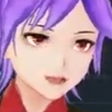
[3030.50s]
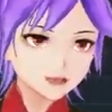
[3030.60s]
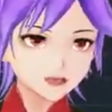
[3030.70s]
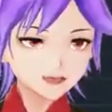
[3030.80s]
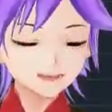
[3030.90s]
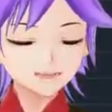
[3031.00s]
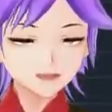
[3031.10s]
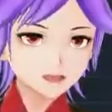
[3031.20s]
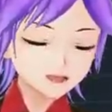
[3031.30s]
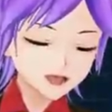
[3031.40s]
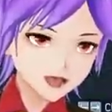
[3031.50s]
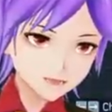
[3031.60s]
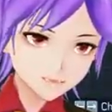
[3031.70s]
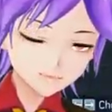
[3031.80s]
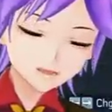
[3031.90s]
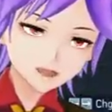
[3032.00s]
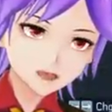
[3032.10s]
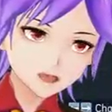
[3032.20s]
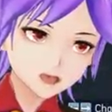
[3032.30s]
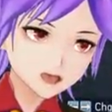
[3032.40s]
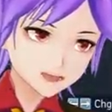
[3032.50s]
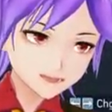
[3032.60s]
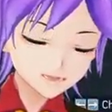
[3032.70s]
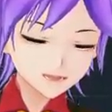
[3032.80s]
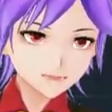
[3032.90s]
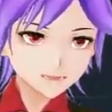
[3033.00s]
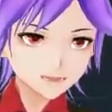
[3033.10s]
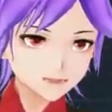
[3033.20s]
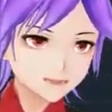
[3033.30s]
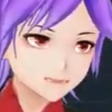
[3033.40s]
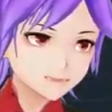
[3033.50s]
And voila that is the limited